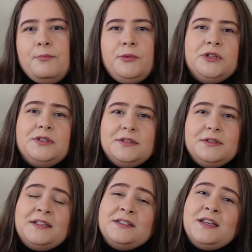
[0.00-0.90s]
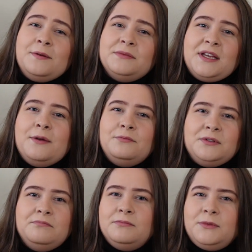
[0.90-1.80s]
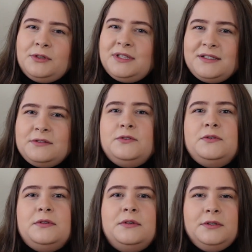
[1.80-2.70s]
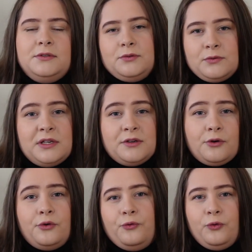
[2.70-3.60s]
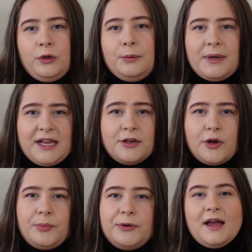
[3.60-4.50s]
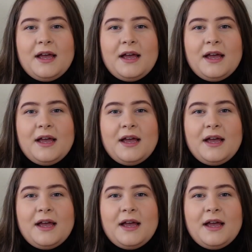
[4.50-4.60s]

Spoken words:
but at the same time not into doing your full makeup.